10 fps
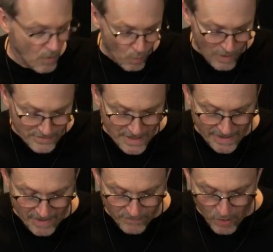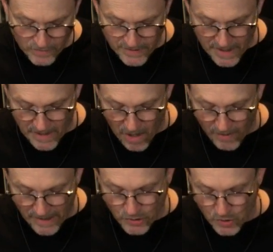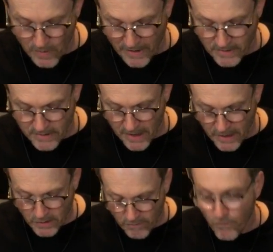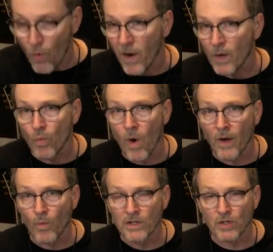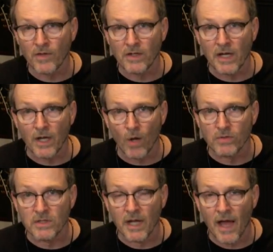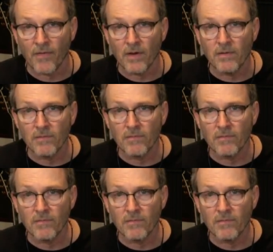Once I get those in, I'll hit strings 6, 4, and 1, which are the D notes together,